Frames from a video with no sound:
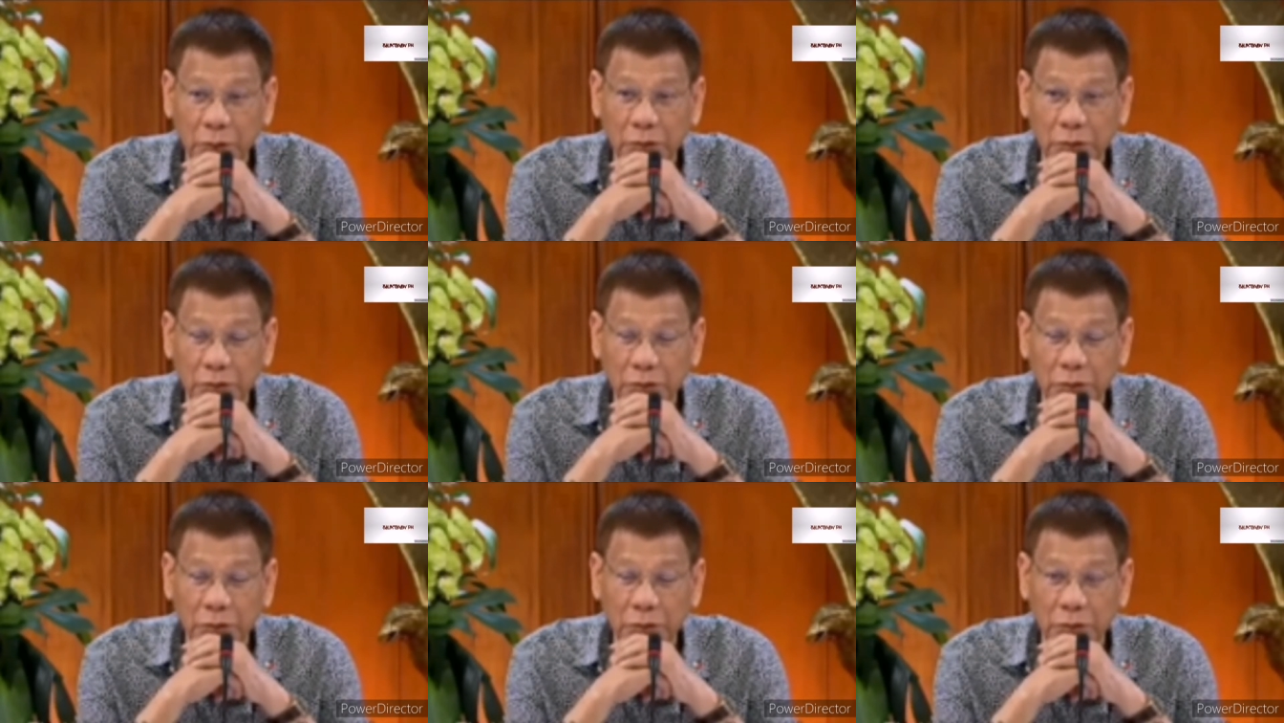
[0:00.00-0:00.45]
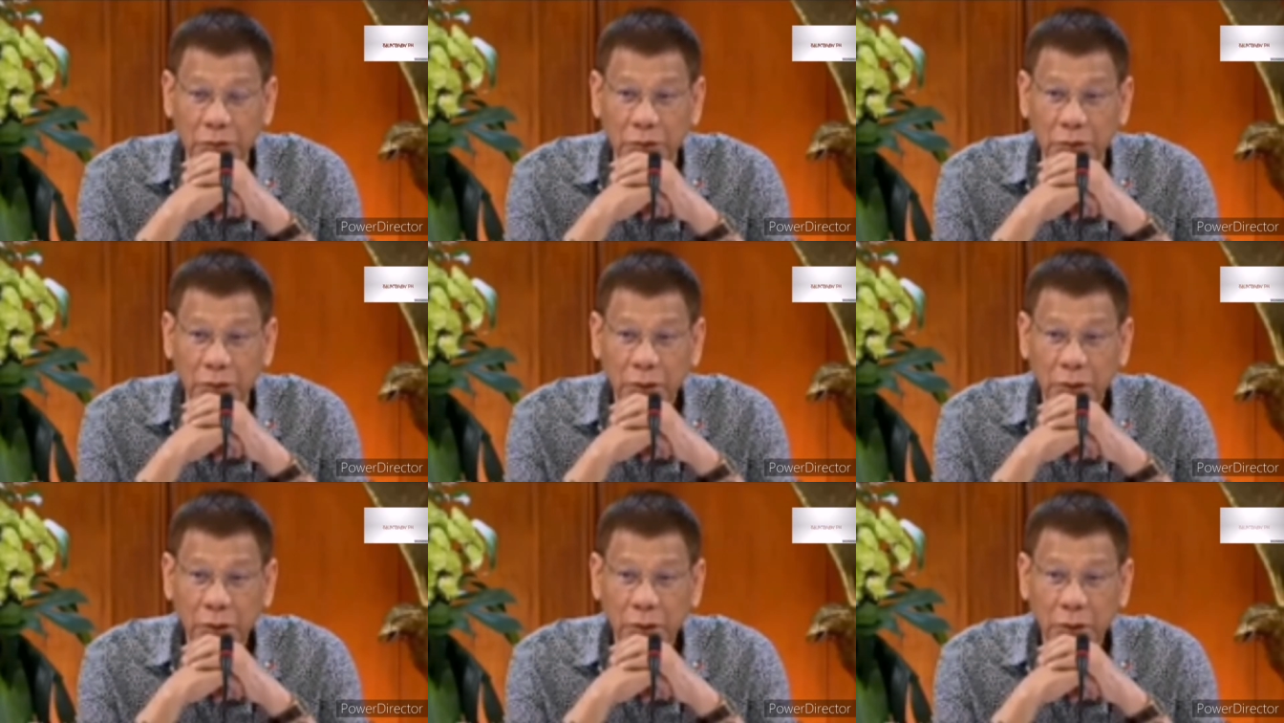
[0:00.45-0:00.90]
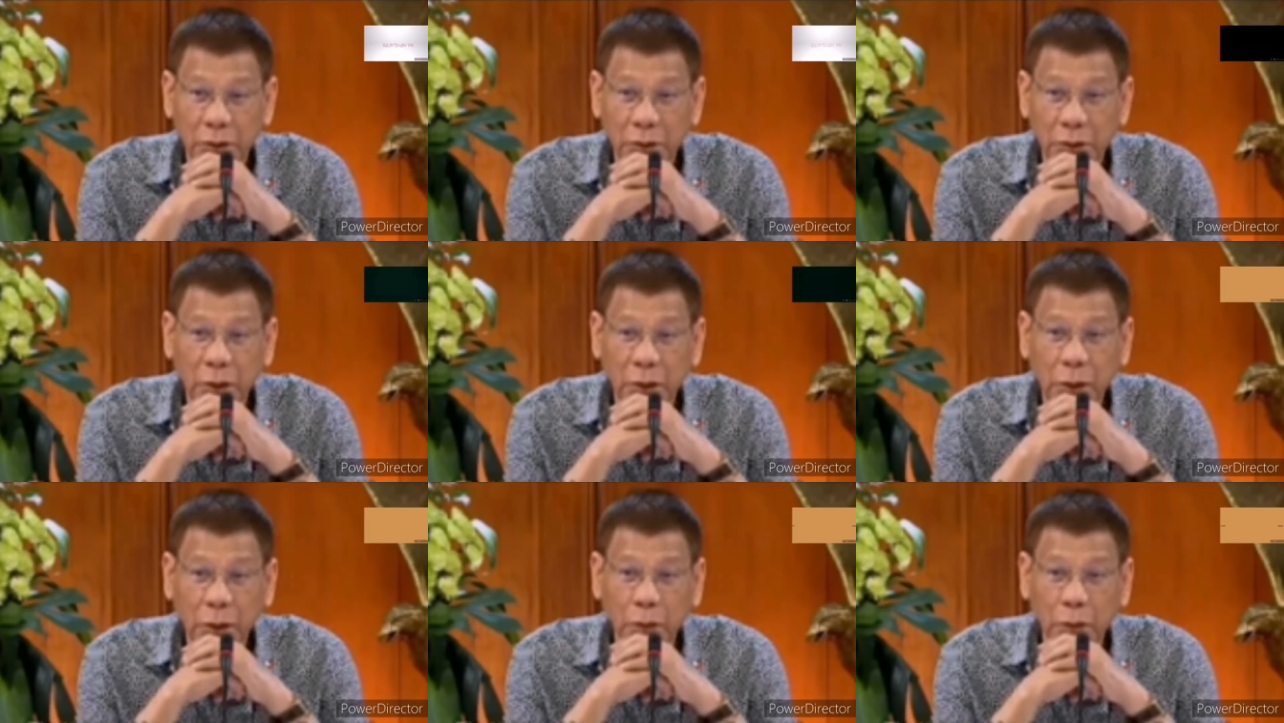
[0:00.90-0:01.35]
thesis.
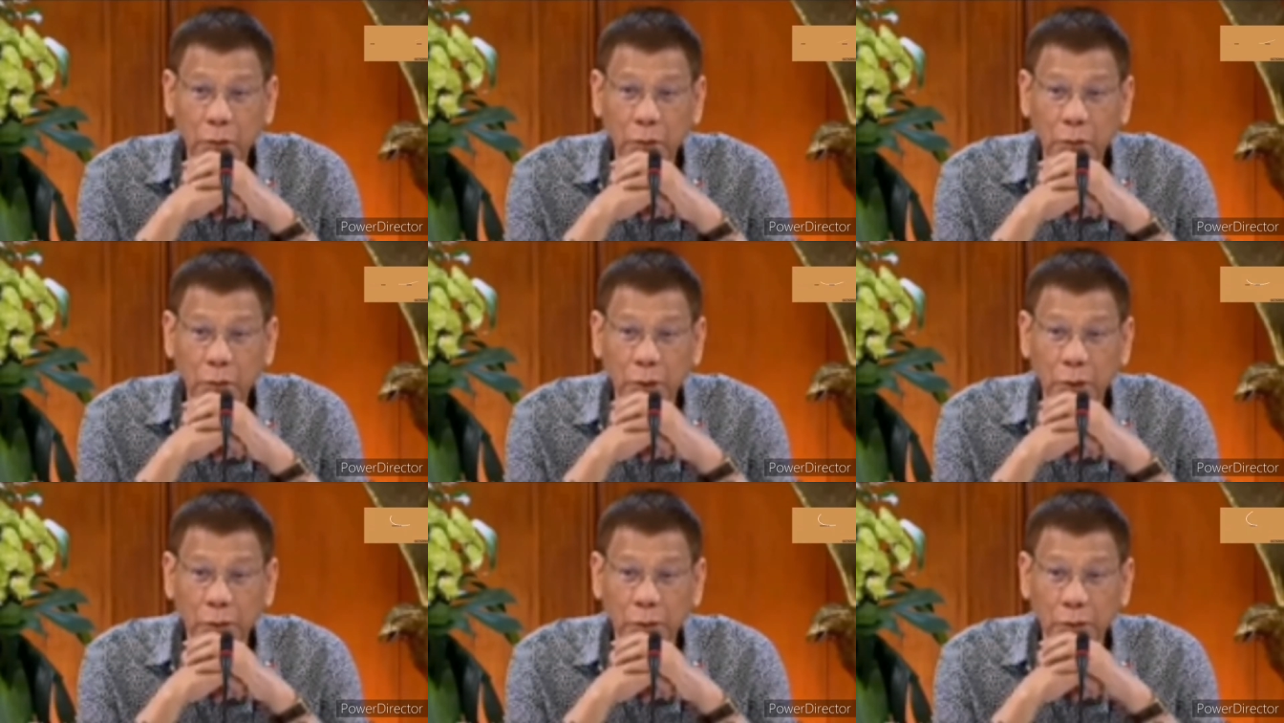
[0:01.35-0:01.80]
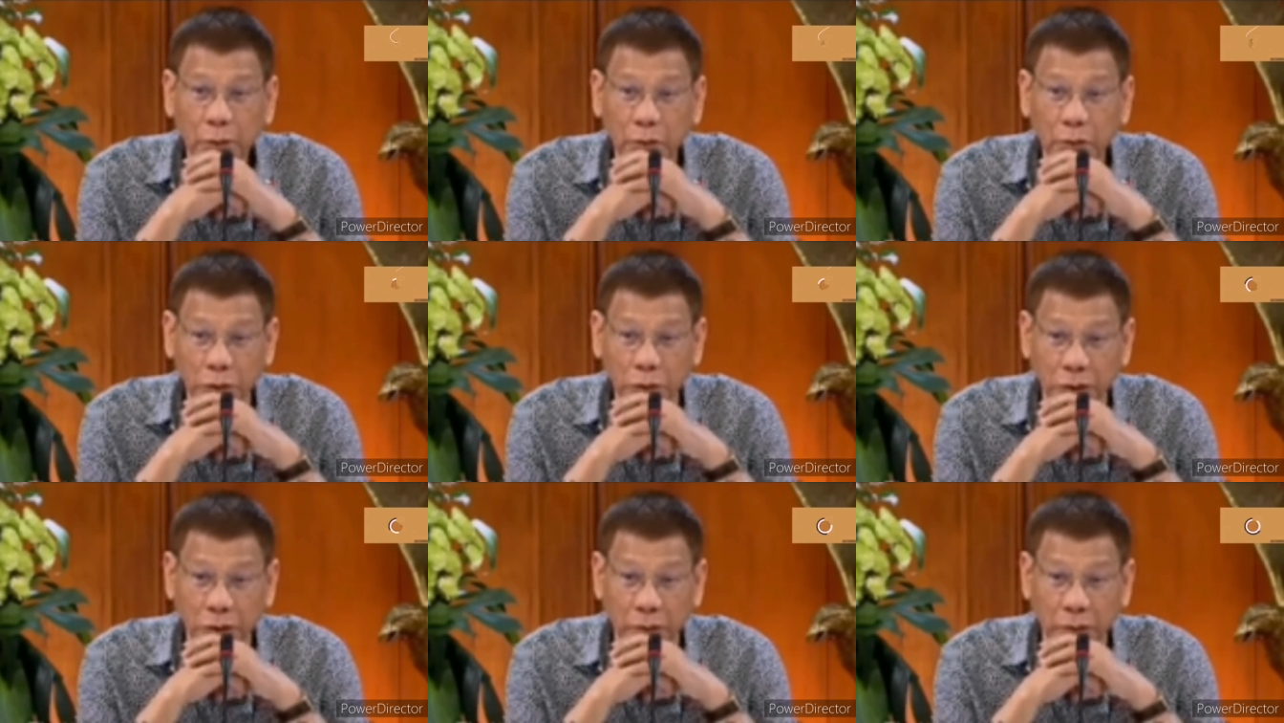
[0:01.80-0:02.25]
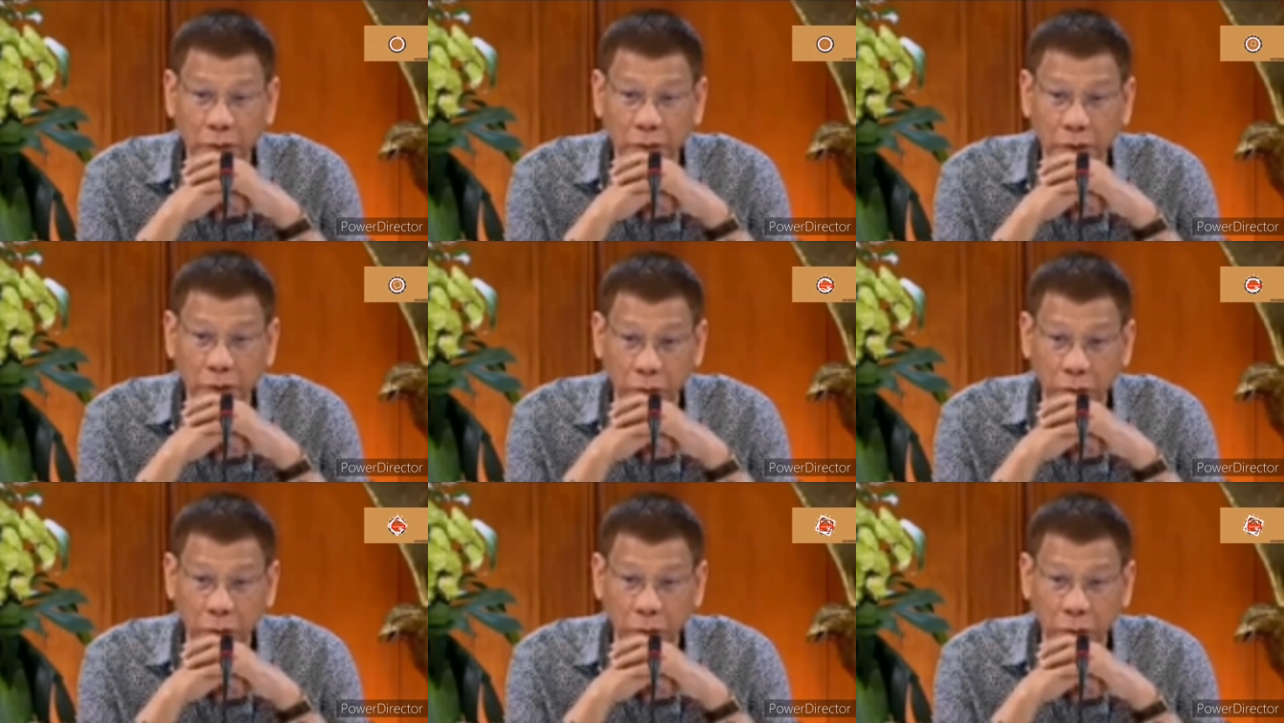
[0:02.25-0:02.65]
How not to serve the